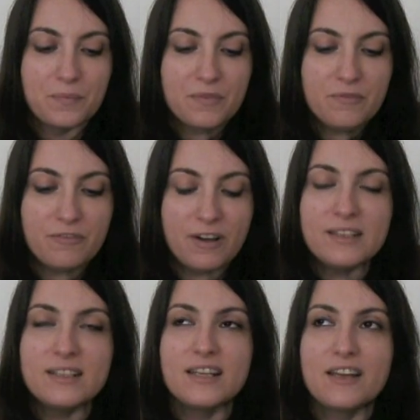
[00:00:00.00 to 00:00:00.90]

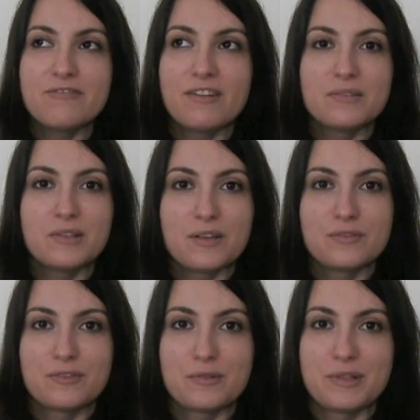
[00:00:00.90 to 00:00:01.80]
Finally I found
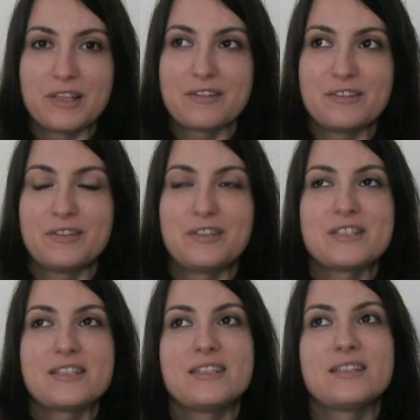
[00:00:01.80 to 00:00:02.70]
out from another
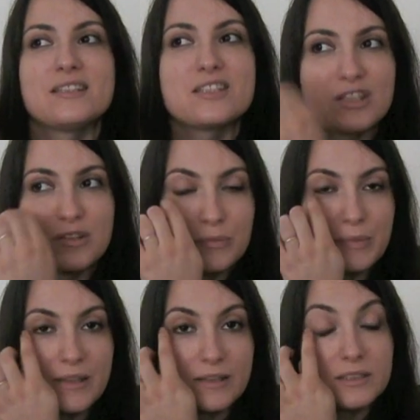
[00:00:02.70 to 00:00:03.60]
nurse, and she told
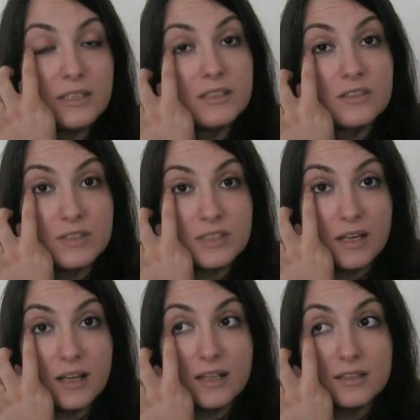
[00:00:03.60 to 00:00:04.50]
me that here in
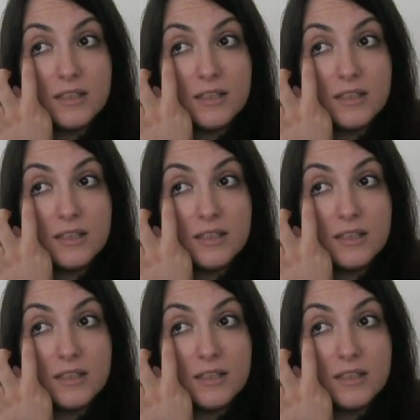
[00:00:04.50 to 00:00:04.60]
Switzerland